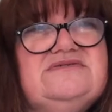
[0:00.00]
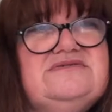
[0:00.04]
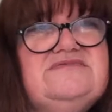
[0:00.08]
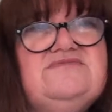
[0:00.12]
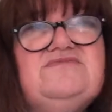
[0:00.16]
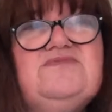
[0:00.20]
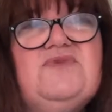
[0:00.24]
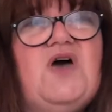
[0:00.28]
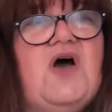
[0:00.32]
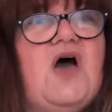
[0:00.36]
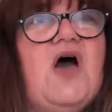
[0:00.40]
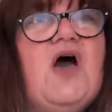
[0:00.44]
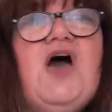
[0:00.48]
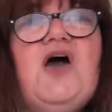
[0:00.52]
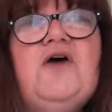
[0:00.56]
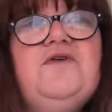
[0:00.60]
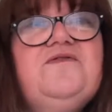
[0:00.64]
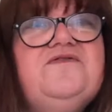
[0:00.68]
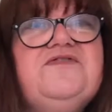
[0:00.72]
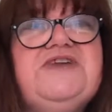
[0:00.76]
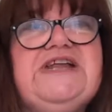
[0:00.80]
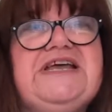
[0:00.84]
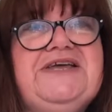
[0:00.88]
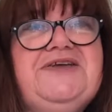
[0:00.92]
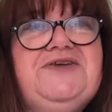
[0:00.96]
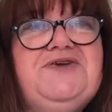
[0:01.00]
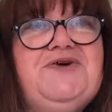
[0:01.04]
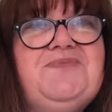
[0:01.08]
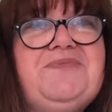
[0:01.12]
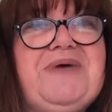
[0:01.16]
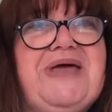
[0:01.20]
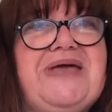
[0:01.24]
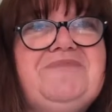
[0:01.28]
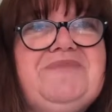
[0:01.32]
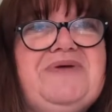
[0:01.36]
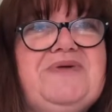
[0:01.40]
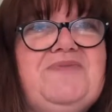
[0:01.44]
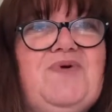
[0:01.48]
hopefully your
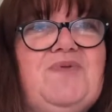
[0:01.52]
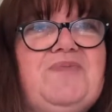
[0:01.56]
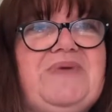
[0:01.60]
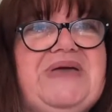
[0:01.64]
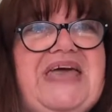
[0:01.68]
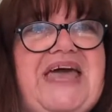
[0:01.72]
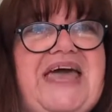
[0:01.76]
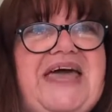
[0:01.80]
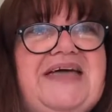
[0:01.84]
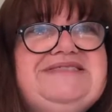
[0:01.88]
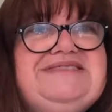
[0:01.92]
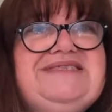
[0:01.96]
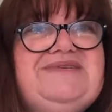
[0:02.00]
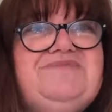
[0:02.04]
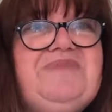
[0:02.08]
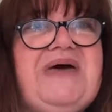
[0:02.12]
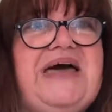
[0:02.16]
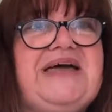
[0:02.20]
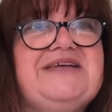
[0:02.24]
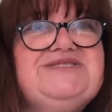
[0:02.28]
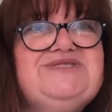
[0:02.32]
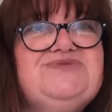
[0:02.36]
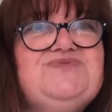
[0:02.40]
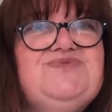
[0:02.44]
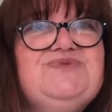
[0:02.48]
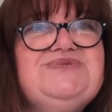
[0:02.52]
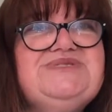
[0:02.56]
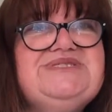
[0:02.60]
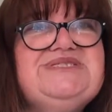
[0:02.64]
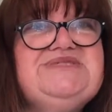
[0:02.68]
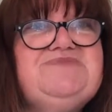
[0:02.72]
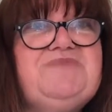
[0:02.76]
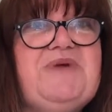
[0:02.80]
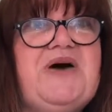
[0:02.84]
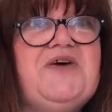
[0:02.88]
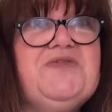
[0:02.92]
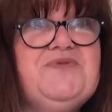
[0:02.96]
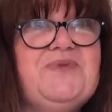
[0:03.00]
baby will be heading back towards its
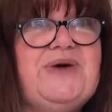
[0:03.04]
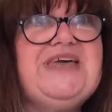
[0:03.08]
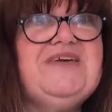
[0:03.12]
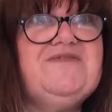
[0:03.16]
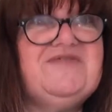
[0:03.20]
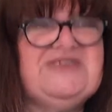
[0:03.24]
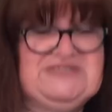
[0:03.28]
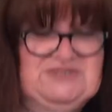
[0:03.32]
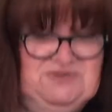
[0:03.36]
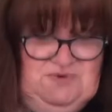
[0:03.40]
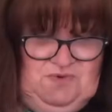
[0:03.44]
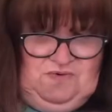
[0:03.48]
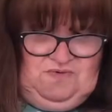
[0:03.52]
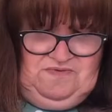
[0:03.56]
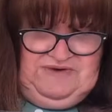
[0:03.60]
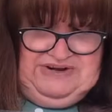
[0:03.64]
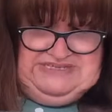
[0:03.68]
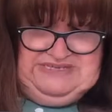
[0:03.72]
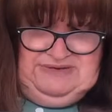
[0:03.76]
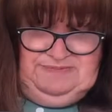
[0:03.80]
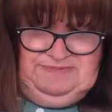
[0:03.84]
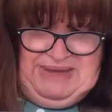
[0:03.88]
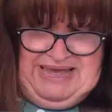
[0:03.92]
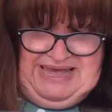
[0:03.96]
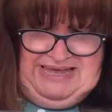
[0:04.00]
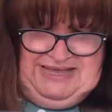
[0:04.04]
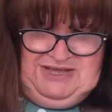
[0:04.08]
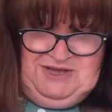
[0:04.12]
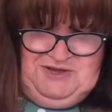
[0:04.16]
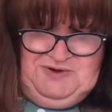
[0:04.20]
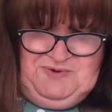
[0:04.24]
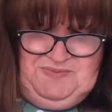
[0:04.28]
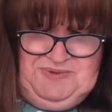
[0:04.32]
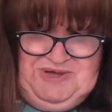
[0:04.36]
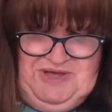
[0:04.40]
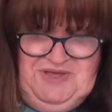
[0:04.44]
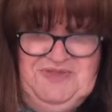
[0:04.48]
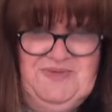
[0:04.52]
birth weight if it's not already back at
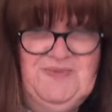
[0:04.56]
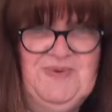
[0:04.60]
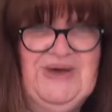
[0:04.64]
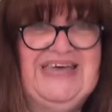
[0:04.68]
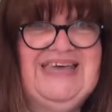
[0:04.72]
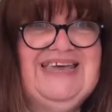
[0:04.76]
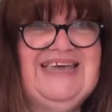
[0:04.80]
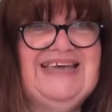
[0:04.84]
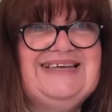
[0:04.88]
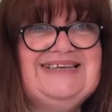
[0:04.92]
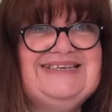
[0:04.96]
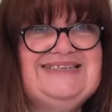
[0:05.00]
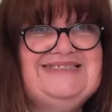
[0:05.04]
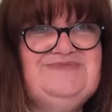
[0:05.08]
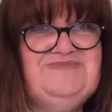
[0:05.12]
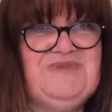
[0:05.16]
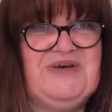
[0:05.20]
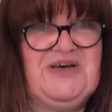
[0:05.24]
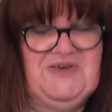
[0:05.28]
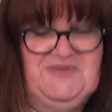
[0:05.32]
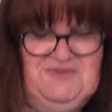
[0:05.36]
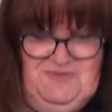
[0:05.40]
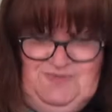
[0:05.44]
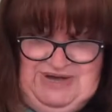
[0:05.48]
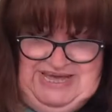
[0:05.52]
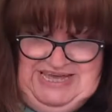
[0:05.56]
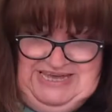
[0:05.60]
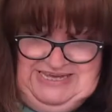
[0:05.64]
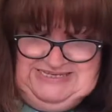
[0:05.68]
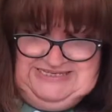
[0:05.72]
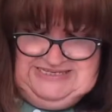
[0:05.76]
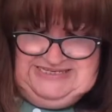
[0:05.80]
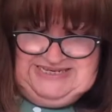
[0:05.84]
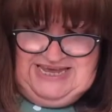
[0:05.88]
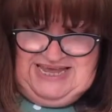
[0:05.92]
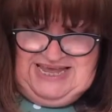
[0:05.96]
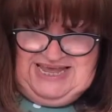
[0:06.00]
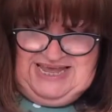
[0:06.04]
its birth
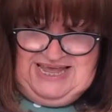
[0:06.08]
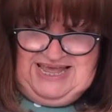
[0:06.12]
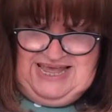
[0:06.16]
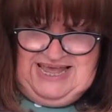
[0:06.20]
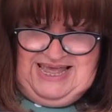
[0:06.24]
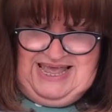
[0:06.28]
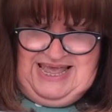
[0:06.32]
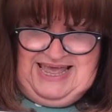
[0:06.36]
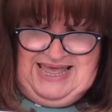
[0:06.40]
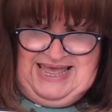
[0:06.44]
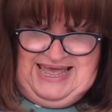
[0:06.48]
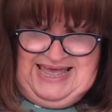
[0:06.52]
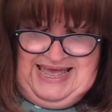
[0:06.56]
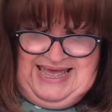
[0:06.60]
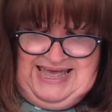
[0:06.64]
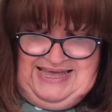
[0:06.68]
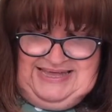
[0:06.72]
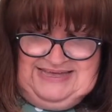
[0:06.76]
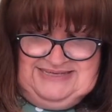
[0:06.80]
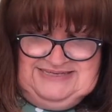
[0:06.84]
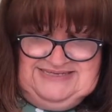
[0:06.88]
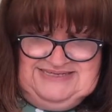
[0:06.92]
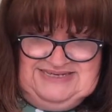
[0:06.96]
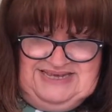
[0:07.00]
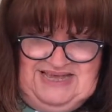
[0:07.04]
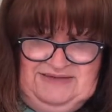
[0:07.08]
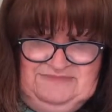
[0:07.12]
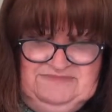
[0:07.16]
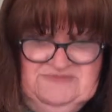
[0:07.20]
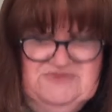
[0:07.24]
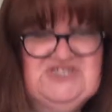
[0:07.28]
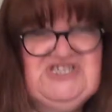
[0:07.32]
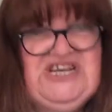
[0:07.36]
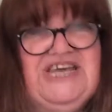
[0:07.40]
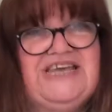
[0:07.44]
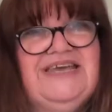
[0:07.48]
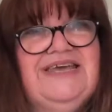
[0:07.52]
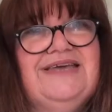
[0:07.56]
weight. And
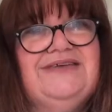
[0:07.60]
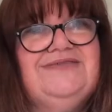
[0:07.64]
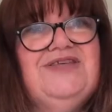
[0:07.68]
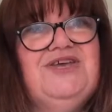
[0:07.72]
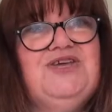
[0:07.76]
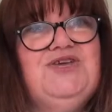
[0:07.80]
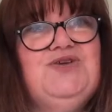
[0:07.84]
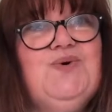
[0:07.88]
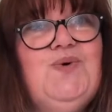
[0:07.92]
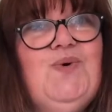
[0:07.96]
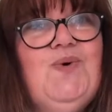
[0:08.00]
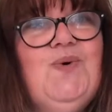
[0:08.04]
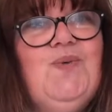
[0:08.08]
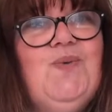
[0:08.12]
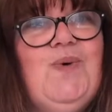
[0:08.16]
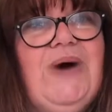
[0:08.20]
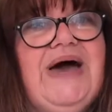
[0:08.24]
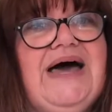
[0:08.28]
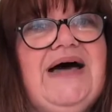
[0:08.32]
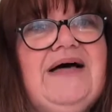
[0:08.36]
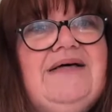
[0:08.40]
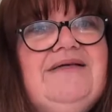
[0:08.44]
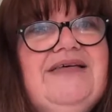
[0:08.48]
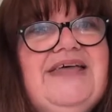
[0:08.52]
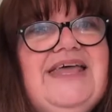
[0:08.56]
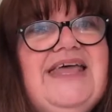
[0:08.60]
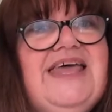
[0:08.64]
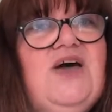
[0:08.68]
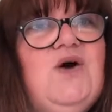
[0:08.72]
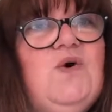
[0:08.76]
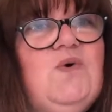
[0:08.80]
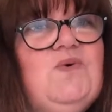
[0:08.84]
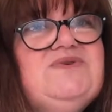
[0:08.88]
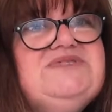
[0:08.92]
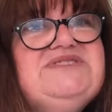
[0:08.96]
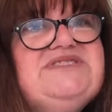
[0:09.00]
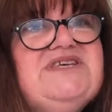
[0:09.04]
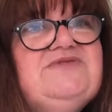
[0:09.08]
checking that you're well.
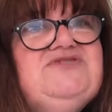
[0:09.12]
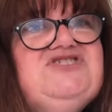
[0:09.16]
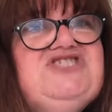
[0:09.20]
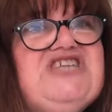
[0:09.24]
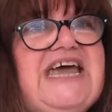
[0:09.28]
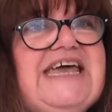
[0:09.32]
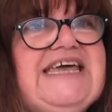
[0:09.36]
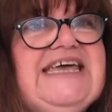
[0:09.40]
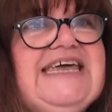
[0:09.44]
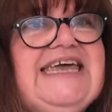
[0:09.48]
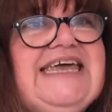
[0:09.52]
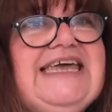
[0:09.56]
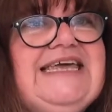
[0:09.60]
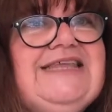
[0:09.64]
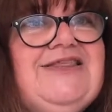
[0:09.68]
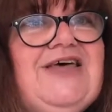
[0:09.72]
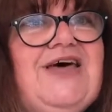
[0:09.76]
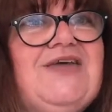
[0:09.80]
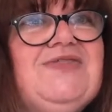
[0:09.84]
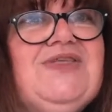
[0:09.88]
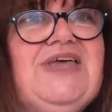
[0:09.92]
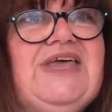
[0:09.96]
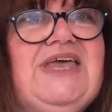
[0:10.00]
Also checking that